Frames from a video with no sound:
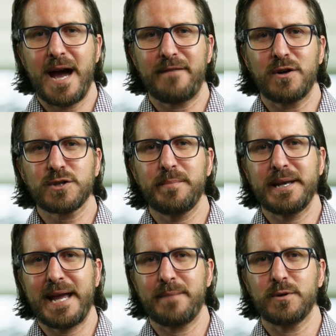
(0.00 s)
I've also
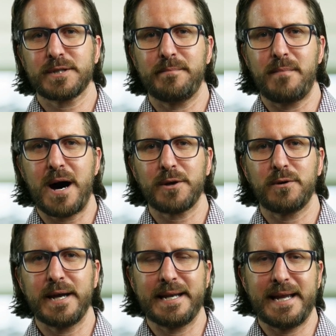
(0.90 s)
been able to
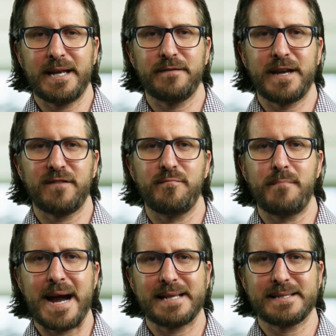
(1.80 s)
model an innovative
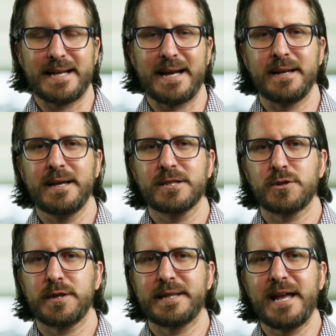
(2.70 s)
mindset
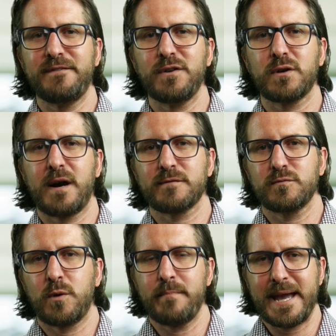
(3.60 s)
so that they feel
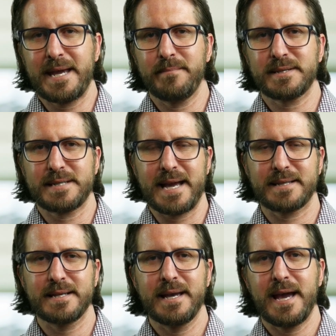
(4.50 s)
comfortable making
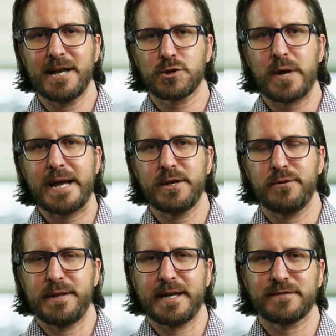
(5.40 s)
mistakes and trying new
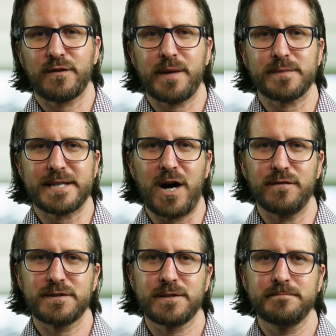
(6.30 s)
things for
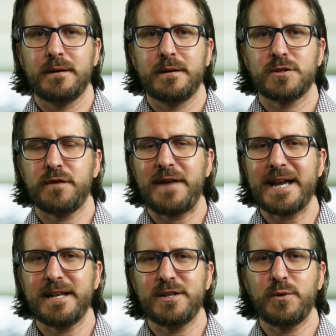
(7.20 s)
themselves. So if I
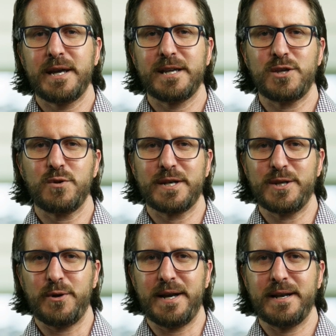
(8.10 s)
can do it, you can
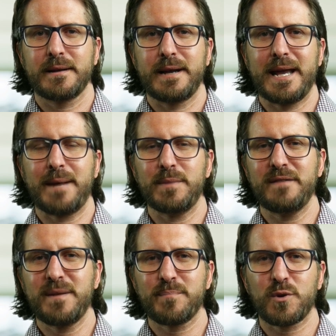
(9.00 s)
do it. And I'm
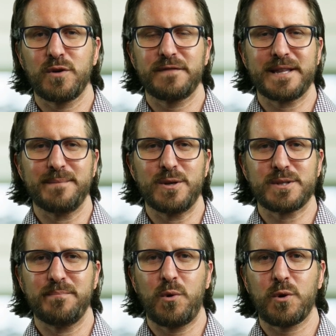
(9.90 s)
living proof that the
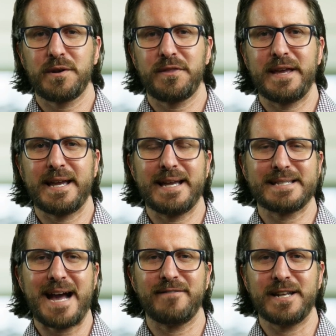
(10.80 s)
most important thing is
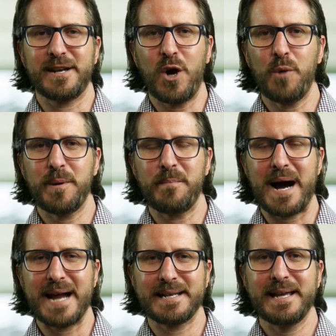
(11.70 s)
having an open
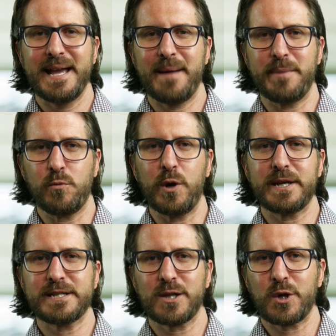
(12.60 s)
mind and be
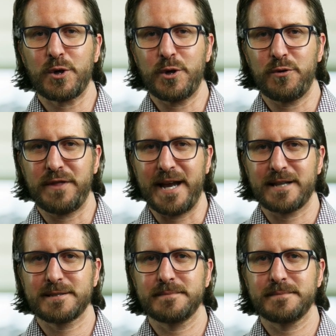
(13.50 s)
willing to learn new things.